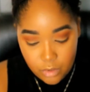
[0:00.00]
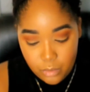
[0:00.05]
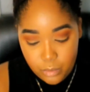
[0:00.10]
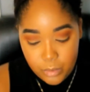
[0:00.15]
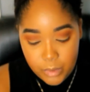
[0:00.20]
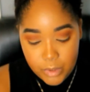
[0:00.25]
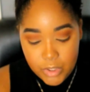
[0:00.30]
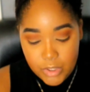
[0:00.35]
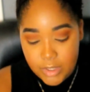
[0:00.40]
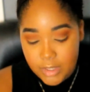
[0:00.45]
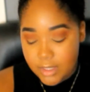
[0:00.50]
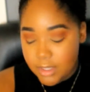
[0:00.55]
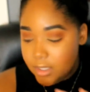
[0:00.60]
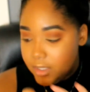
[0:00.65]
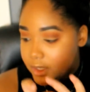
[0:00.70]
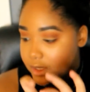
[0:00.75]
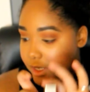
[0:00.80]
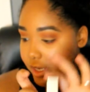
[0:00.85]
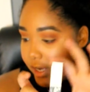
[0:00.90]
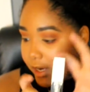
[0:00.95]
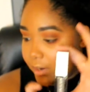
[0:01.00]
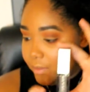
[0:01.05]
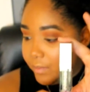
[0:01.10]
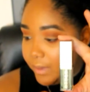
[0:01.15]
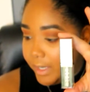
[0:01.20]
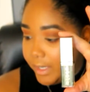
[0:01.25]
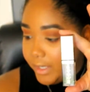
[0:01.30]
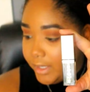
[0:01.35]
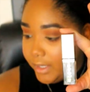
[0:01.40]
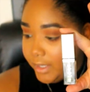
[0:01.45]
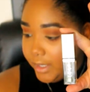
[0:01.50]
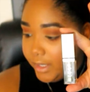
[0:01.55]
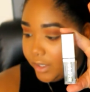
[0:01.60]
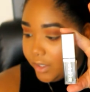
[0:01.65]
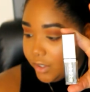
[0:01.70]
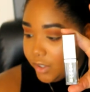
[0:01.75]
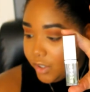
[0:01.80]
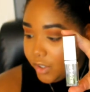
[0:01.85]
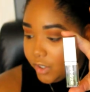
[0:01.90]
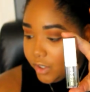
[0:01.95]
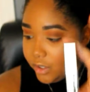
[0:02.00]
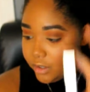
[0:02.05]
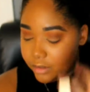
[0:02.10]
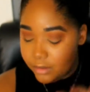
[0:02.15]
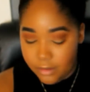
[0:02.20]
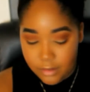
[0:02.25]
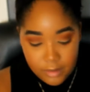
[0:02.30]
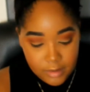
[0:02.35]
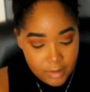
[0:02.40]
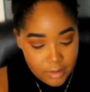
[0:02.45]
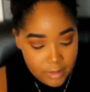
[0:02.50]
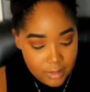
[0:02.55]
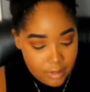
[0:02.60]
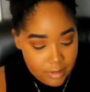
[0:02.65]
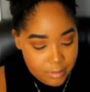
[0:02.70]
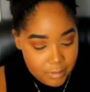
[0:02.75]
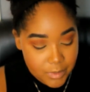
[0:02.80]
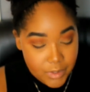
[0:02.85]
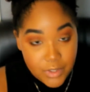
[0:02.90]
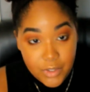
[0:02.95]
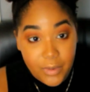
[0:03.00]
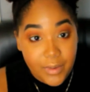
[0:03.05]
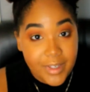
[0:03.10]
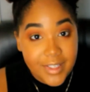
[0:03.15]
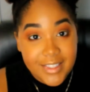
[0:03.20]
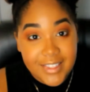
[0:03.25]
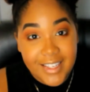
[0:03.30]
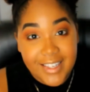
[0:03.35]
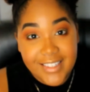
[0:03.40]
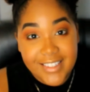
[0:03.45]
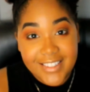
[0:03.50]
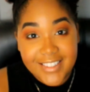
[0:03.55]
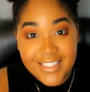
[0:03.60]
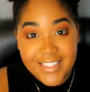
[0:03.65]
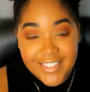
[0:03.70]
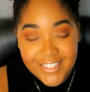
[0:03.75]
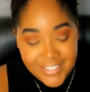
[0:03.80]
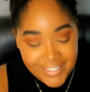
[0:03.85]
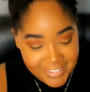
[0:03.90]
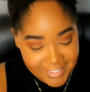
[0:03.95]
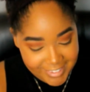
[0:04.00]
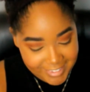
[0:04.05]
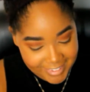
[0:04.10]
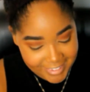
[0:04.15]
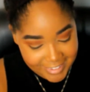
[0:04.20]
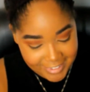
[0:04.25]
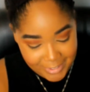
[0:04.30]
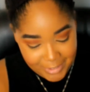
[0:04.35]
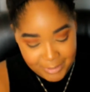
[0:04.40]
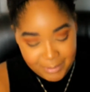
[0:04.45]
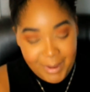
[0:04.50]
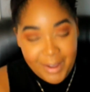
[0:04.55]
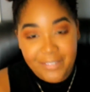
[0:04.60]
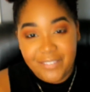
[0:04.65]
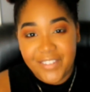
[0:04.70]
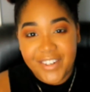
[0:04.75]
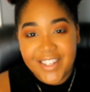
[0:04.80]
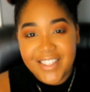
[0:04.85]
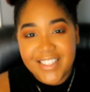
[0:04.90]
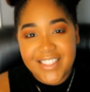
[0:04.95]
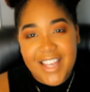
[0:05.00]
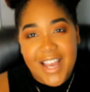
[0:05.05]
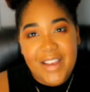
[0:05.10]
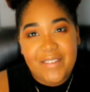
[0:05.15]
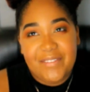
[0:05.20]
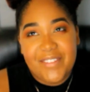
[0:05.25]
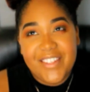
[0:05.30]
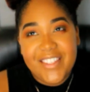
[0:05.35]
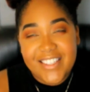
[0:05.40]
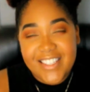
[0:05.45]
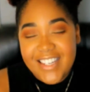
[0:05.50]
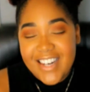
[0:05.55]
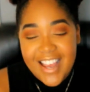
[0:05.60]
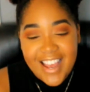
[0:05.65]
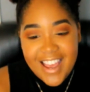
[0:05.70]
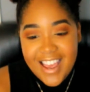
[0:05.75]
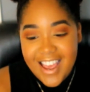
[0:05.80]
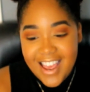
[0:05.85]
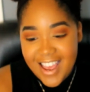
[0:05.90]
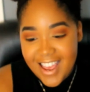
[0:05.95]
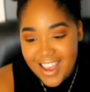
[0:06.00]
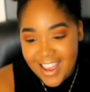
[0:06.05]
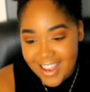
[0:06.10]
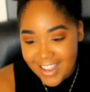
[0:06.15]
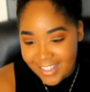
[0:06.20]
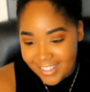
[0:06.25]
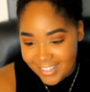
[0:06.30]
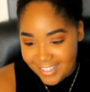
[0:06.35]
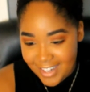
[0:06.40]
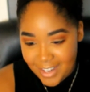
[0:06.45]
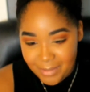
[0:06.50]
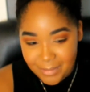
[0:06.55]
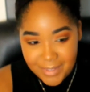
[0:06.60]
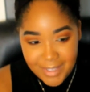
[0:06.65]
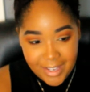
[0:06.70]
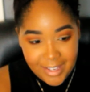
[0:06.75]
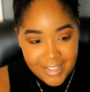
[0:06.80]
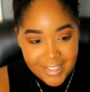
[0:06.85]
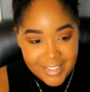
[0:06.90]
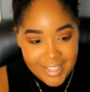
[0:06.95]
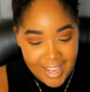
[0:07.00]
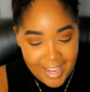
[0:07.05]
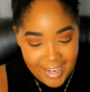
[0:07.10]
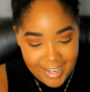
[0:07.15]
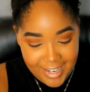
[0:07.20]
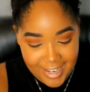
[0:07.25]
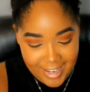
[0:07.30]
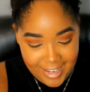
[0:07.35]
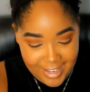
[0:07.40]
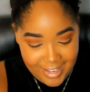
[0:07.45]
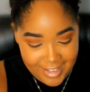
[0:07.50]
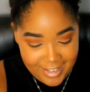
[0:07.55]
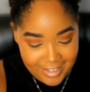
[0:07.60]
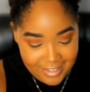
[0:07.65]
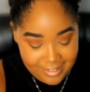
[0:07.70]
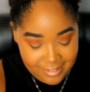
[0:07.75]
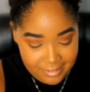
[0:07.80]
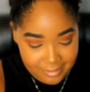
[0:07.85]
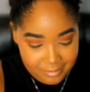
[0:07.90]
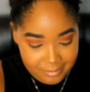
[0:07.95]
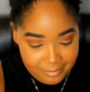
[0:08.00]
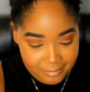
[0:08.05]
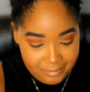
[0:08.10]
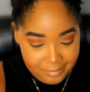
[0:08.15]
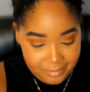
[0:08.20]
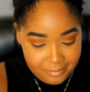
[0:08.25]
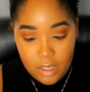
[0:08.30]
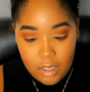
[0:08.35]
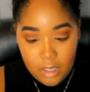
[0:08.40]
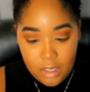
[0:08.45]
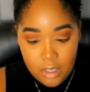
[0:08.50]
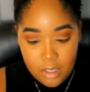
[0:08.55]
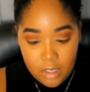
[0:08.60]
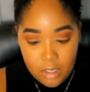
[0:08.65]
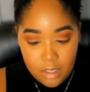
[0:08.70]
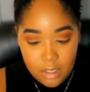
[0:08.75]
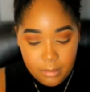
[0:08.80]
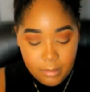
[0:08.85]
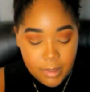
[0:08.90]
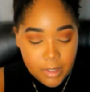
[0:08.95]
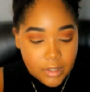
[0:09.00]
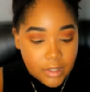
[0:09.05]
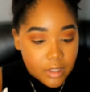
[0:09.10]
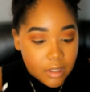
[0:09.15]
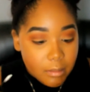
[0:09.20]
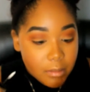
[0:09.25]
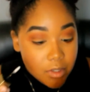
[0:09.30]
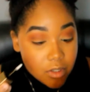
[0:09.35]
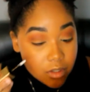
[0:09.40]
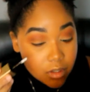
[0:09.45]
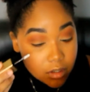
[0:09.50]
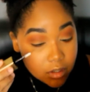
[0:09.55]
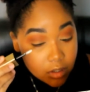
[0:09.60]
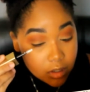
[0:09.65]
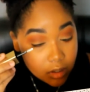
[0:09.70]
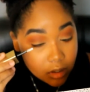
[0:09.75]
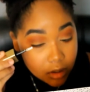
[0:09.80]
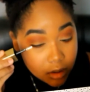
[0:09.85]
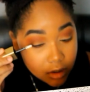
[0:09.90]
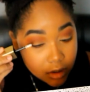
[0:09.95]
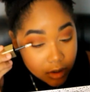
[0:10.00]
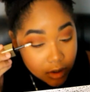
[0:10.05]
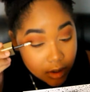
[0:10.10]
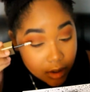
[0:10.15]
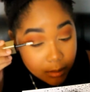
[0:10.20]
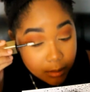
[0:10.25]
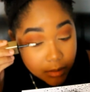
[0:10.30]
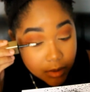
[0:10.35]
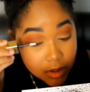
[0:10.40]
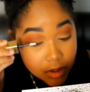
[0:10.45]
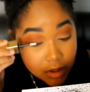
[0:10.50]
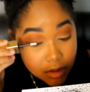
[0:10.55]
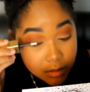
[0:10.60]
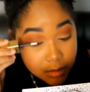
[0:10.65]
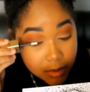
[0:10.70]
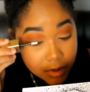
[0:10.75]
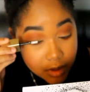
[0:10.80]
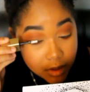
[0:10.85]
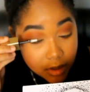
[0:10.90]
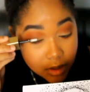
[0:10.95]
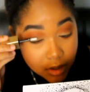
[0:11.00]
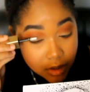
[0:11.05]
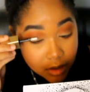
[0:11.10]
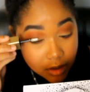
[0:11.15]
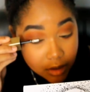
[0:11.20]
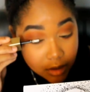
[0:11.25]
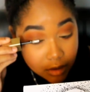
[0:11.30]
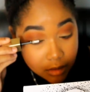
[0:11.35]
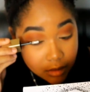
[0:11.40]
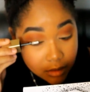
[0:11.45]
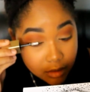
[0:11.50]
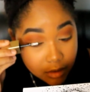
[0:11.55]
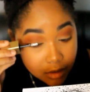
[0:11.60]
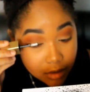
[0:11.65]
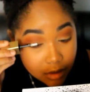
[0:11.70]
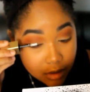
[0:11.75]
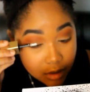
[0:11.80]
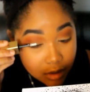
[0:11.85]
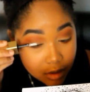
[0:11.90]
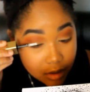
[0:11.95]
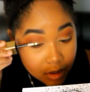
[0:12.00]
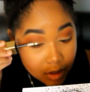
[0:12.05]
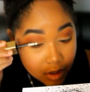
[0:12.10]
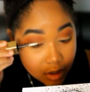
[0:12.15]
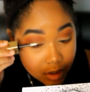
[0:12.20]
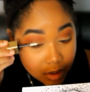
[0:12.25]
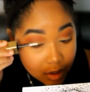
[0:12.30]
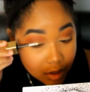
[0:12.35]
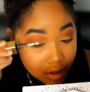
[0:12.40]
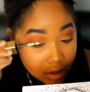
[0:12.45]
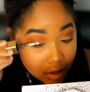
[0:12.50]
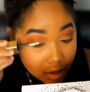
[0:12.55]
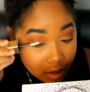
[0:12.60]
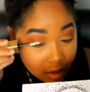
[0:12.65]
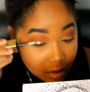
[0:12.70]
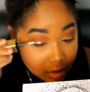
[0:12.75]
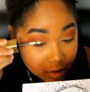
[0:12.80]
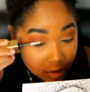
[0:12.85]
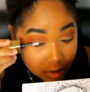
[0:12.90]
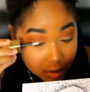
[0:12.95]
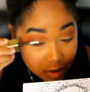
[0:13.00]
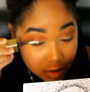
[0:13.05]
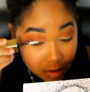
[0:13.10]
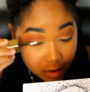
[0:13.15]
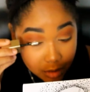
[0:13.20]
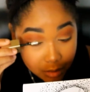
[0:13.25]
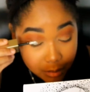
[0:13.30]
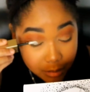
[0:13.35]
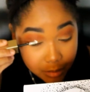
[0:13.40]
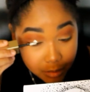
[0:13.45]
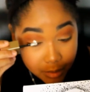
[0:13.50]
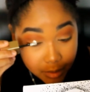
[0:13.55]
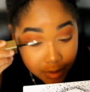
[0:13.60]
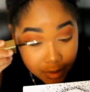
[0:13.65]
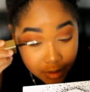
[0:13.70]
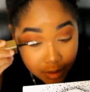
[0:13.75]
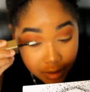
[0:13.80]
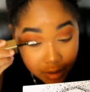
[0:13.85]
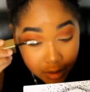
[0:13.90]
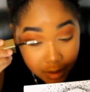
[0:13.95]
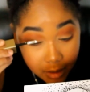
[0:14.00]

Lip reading: which is this guy right here. So excited to use this. This is my first time using it and I'm so excited. I think I'm gonna just put it on here and then I'll clean it up with